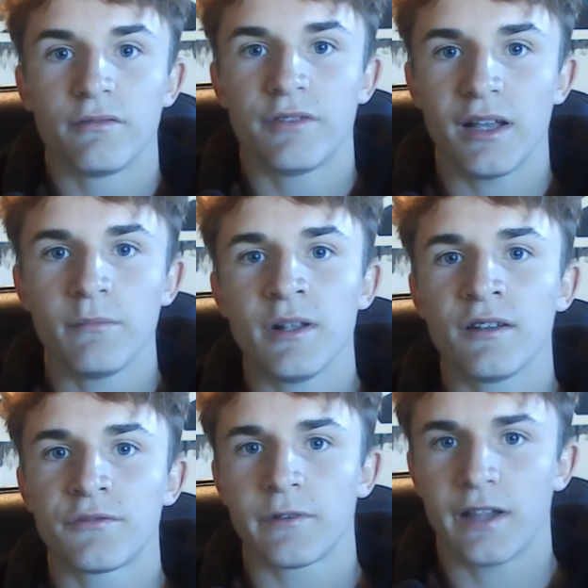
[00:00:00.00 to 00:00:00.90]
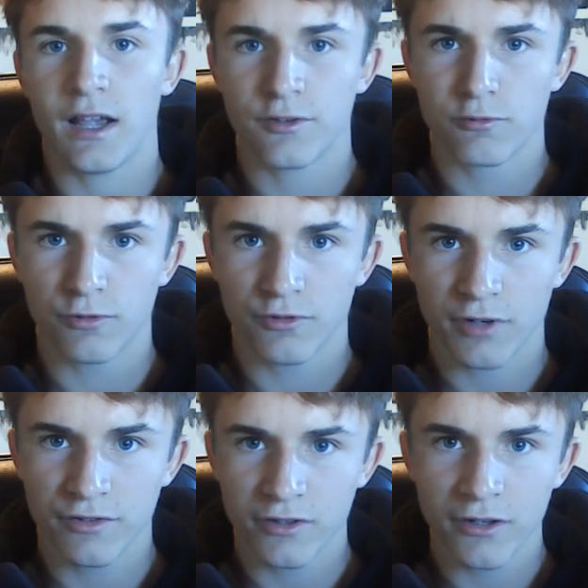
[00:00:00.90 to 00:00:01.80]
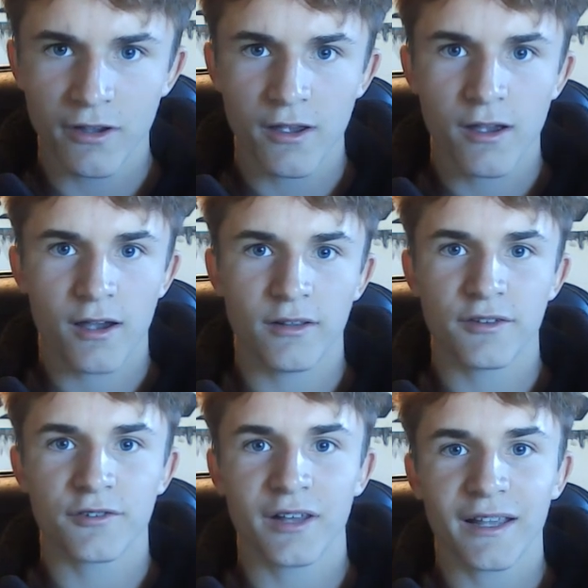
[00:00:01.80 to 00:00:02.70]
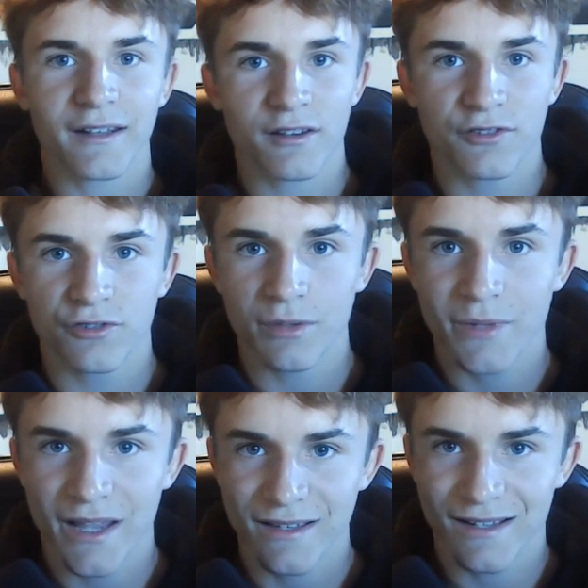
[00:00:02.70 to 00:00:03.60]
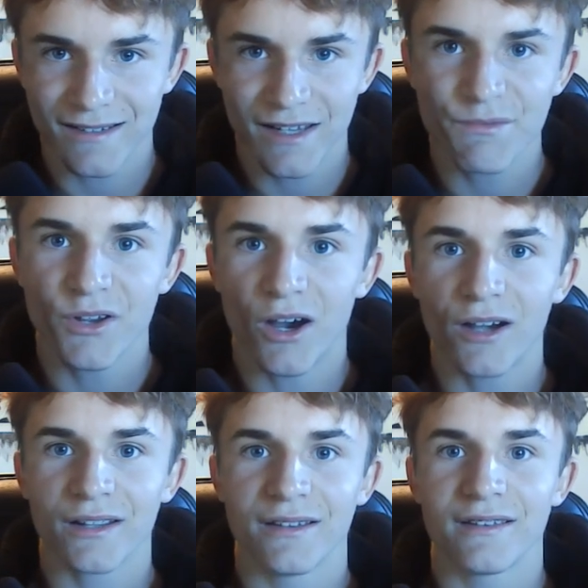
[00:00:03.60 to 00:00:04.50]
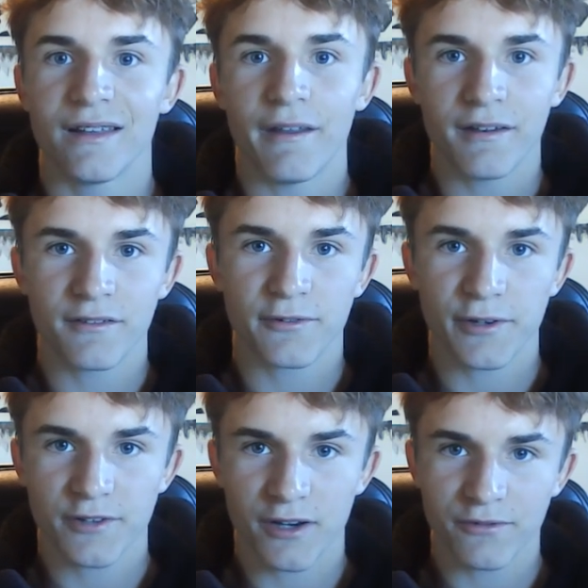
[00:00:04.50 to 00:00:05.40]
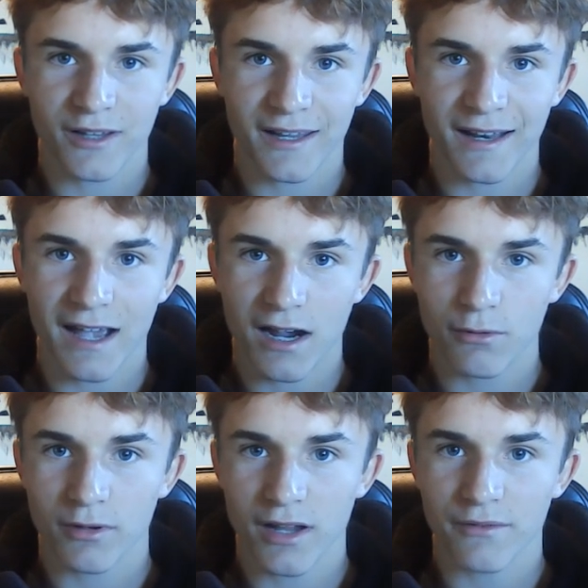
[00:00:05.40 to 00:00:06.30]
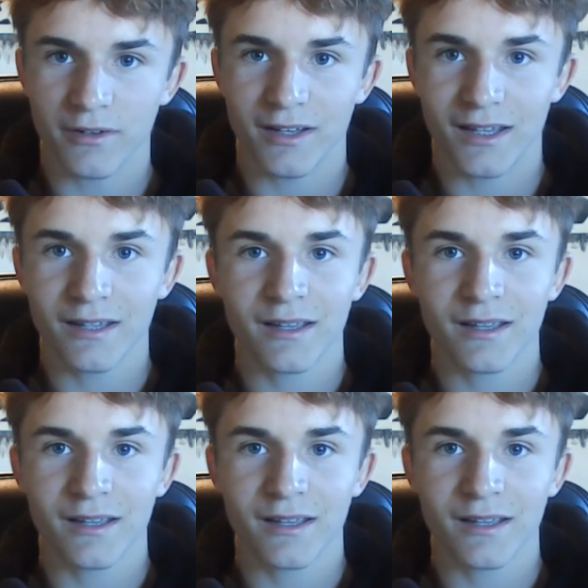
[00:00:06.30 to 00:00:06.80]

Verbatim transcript: 10 minutes for casual stretching, unless you're like an extreme case like David Goggins and you need to stretch out for like an hour every day.